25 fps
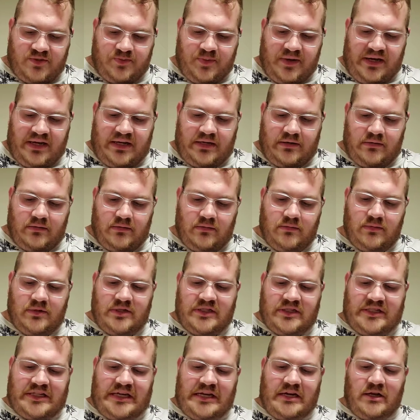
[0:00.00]
what's being
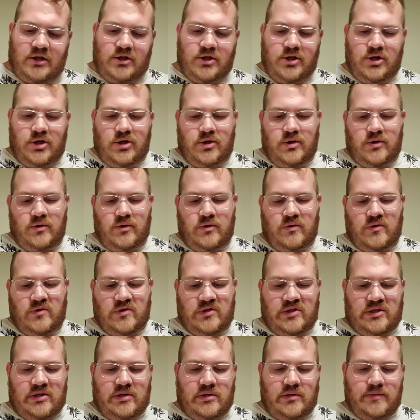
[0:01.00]
said on the
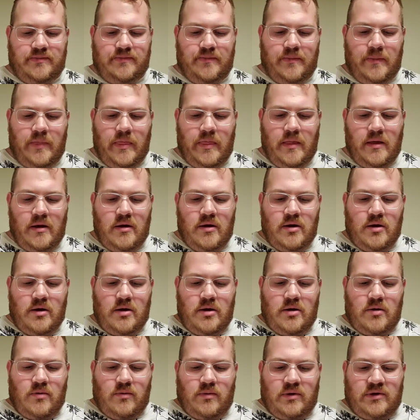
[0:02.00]
news,
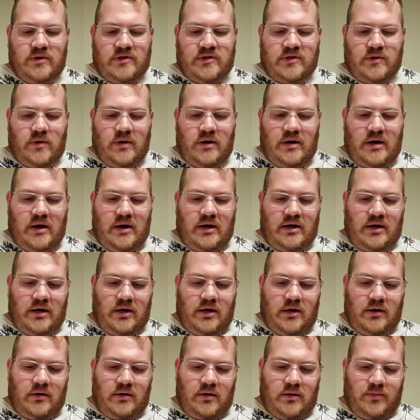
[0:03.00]
what's going on
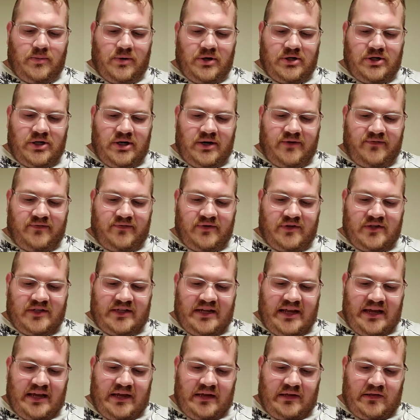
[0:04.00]
in a bunch of different
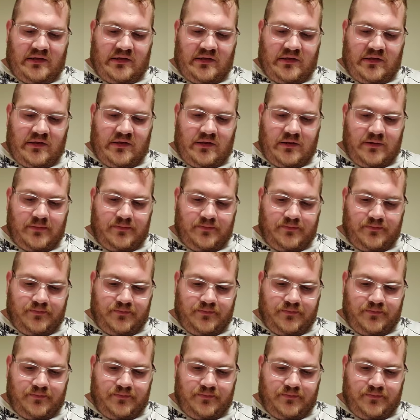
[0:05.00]
states,